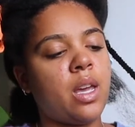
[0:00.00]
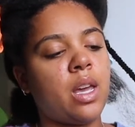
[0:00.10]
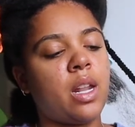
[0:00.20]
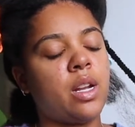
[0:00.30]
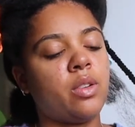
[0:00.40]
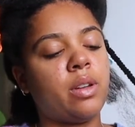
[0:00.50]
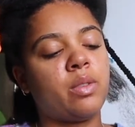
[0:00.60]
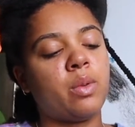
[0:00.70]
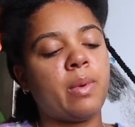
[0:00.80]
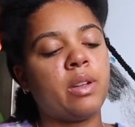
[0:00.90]
and I don't have
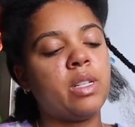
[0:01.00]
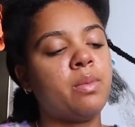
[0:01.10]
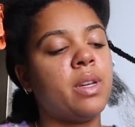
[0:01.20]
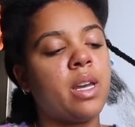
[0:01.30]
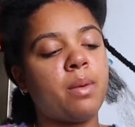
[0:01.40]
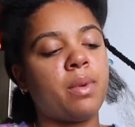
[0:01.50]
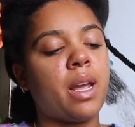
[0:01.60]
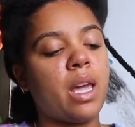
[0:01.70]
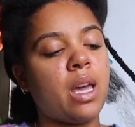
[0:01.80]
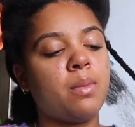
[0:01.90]
to worry about dipping it, but
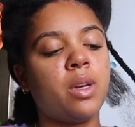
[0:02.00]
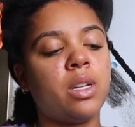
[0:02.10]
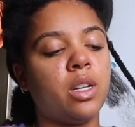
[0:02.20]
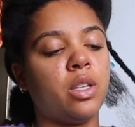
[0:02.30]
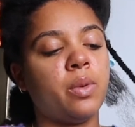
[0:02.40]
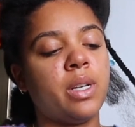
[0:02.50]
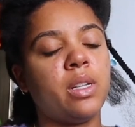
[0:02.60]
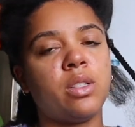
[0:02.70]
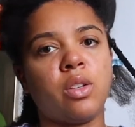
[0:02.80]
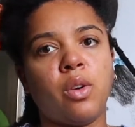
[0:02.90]
I am gonna glue
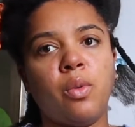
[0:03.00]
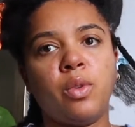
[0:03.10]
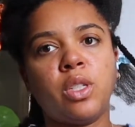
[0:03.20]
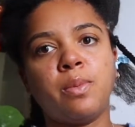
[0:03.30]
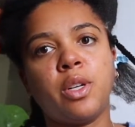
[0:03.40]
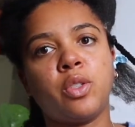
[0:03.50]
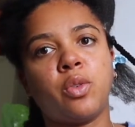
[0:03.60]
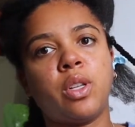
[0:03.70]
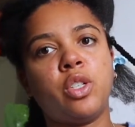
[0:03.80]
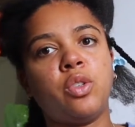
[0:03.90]
it. So just make
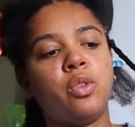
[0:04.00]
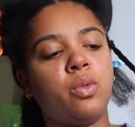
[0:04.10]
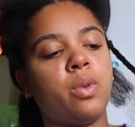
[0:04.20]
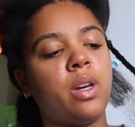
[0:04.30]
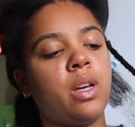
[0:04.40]
sure that you